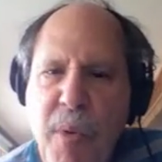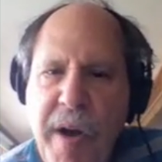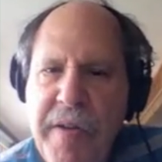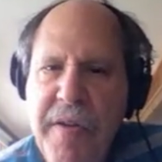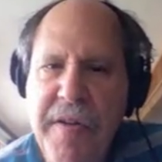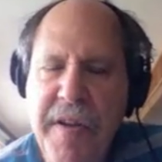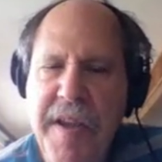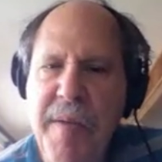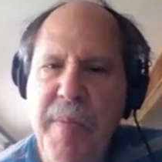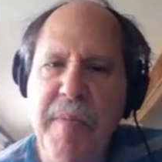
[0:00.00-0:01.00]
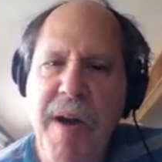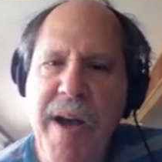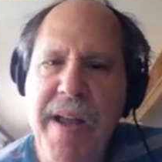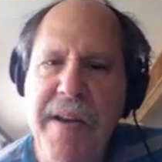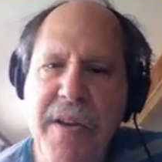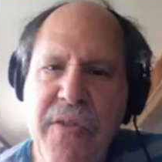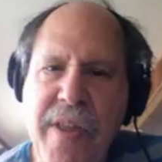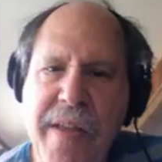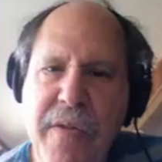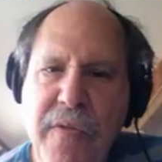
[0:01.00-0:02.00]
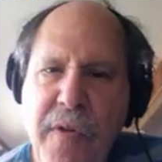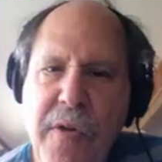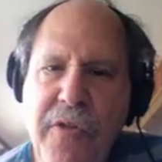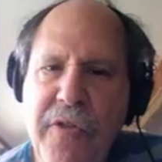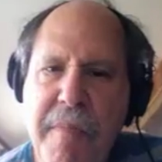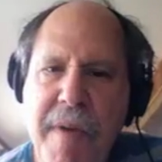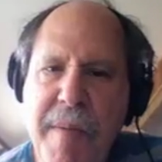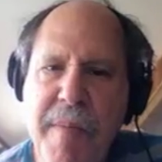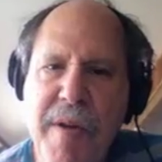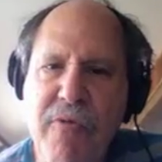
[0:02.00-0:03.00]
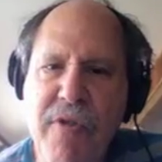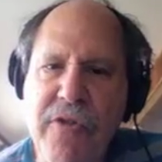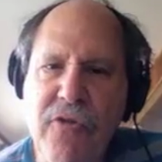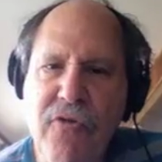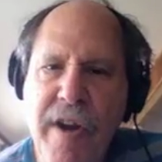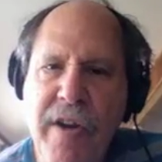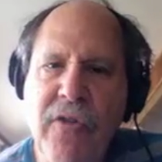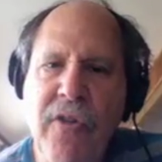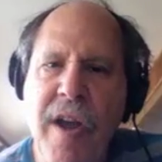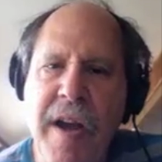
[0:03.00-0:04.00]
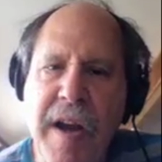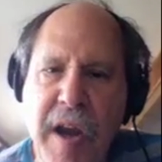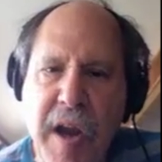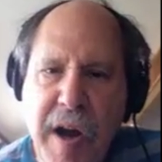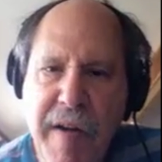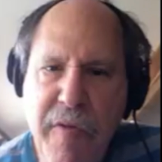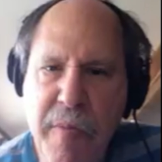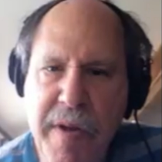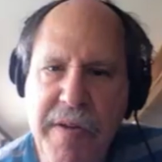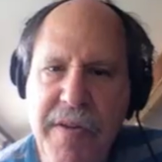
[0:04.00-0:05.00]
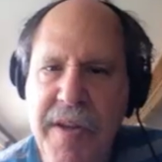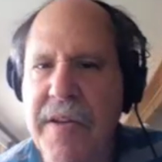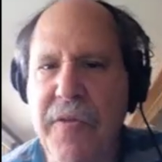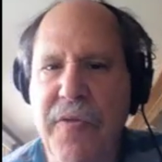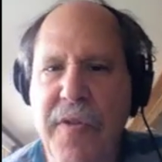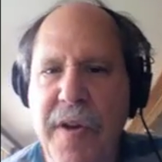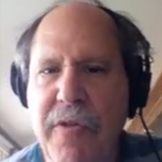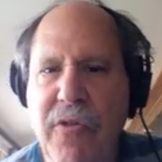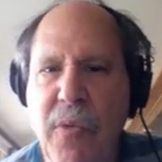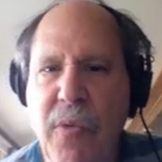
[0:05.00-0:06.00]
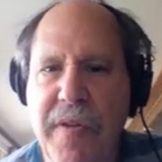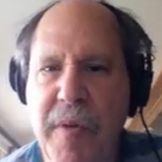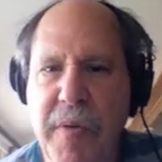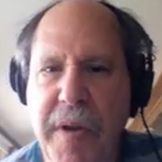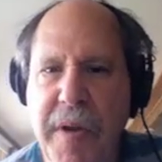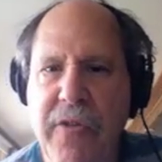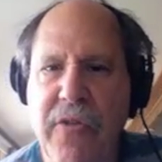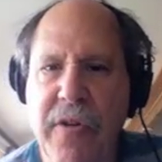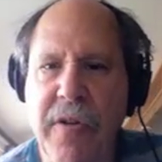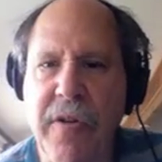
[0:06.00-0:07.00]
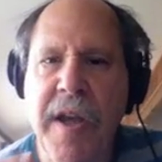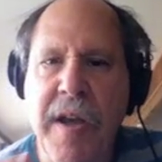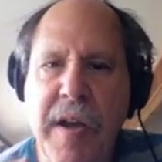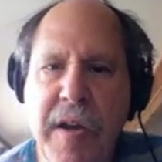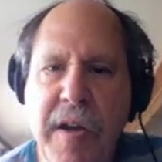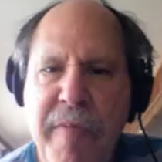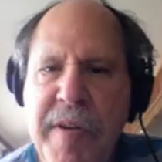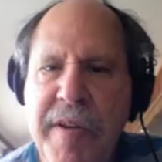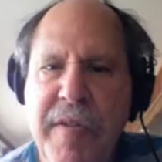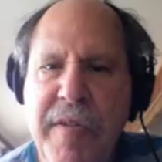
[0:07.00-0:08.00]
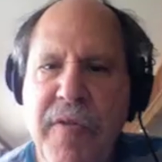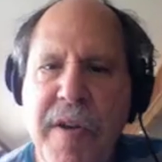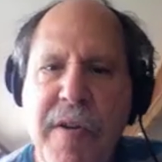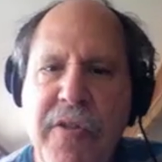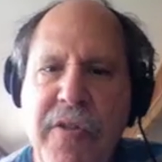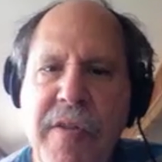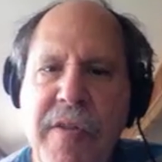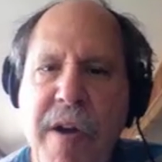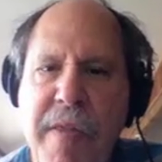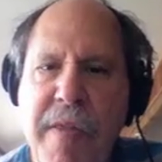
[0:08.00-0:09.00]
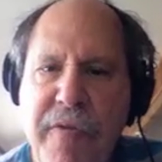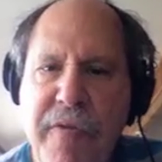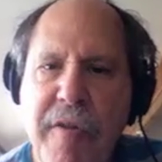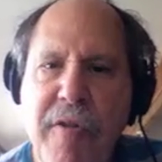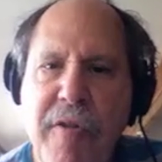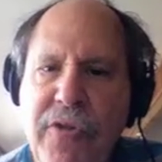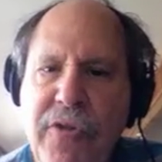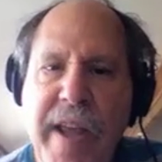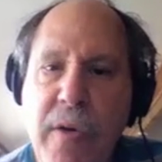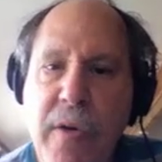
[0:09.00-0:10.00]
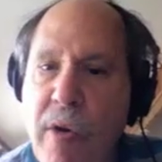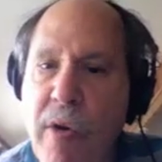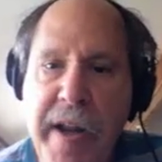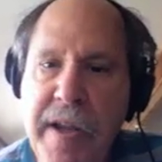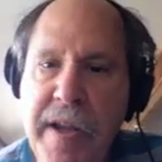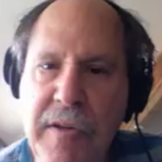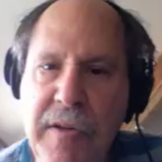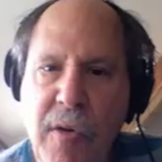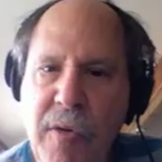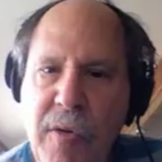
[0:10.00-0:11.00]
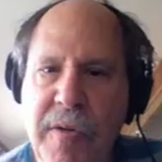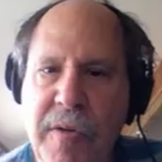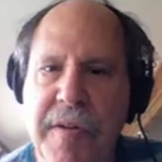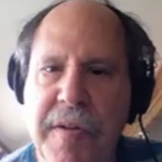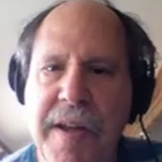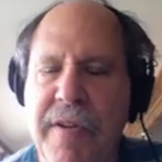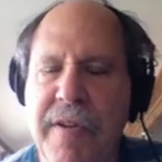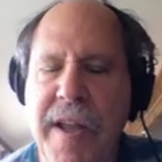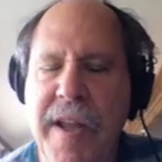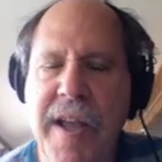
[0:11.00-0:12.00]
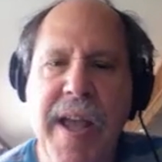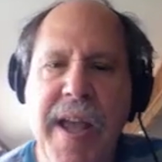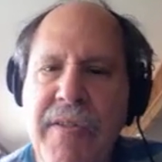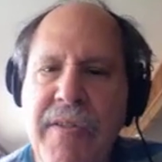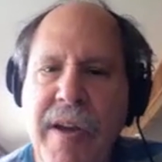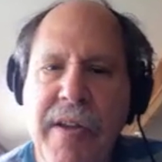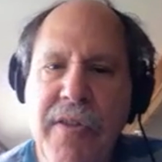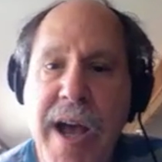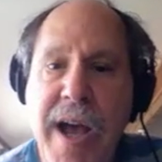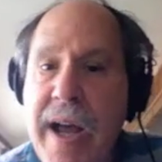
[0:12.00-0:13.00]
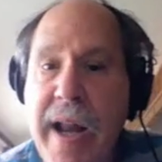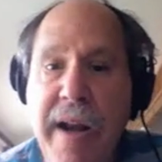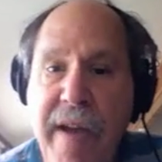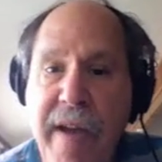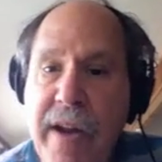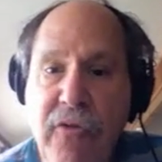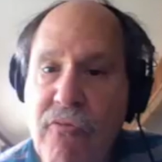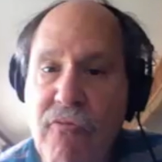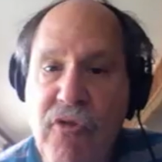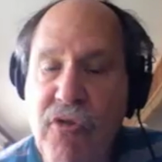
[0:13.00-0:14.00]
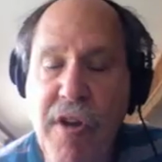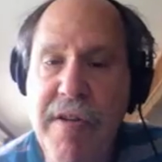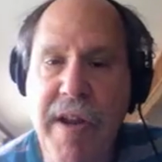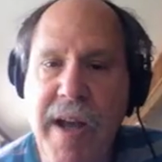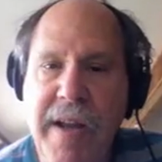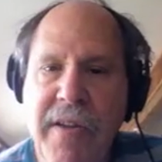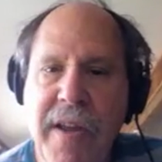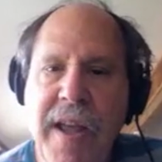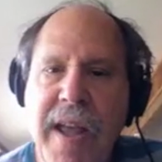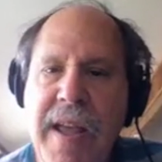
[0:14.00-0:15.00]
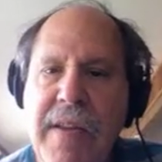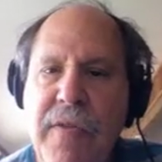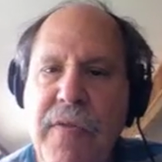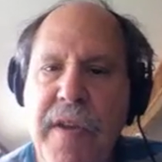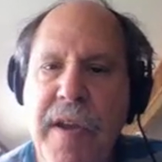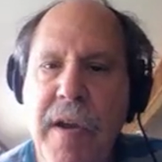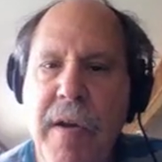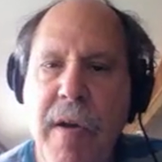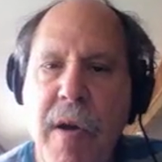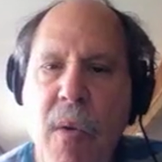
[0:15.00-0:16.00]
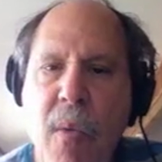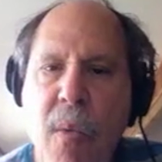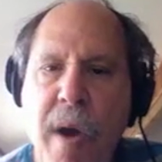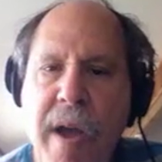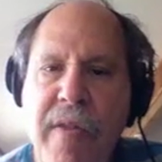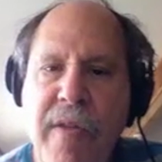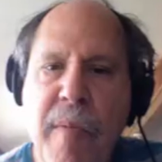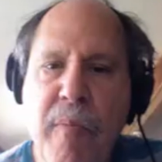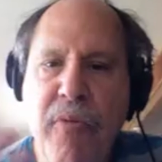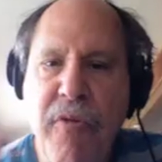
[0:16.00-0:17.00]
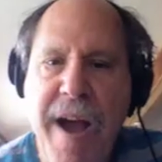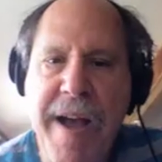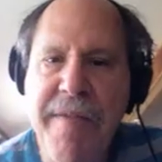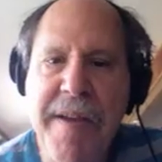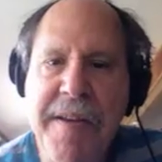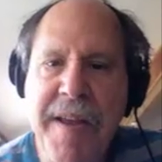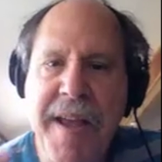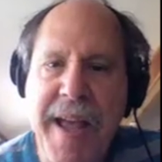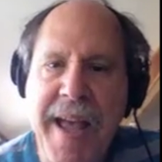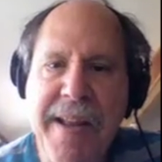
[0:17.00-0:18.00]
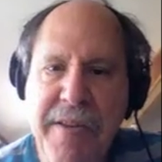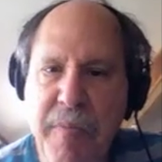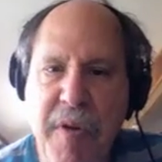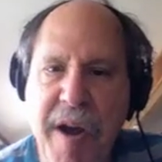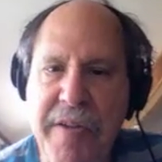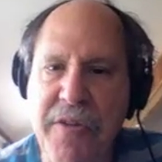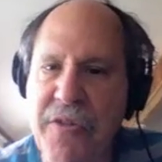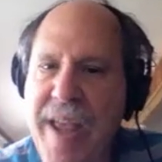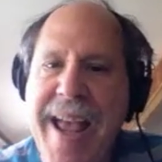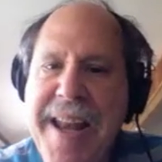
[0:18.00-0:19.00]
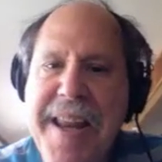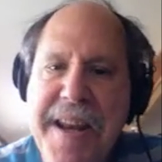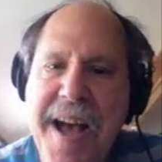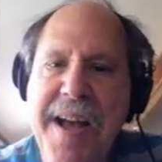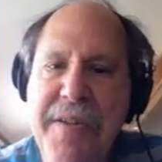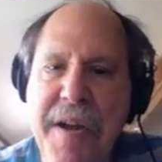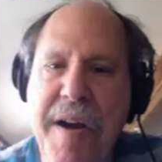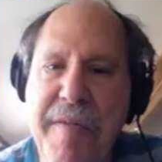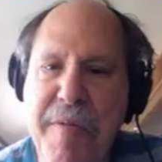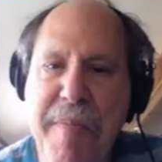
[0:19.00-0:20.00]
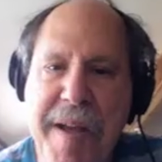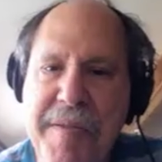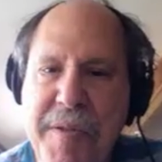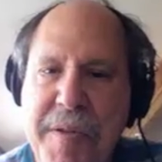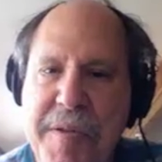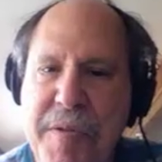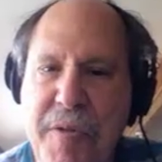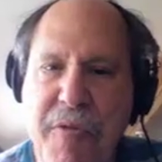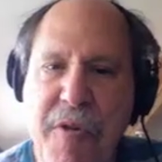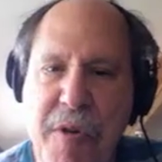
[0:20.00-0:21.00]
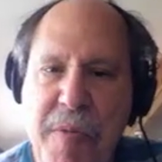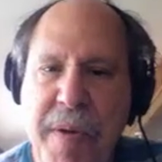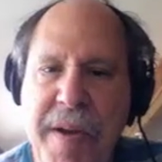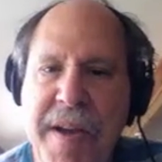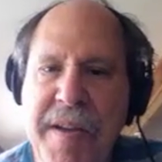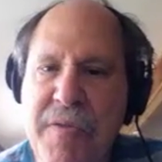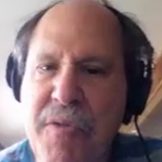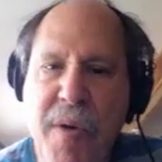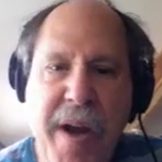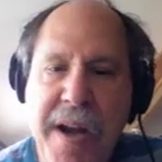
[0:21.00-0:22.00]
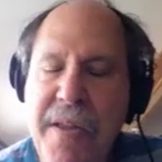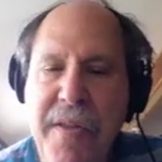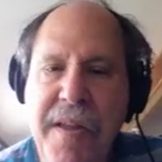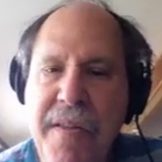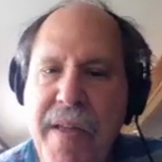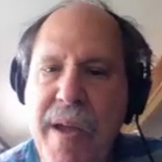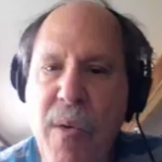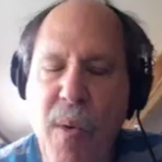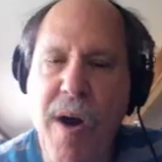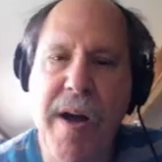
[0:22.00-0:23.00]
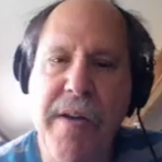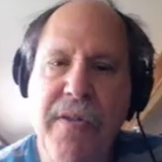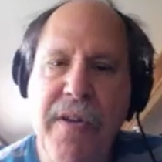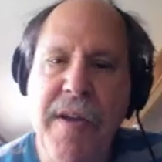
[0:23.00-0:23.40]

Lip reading: point to keep in mind is that the First Amendment restricts government interference with communication. Government interference either on the federal, state, or any local level. It does not, and in fact should not, interfere with private enterprises, any non-governmental group doing anything they want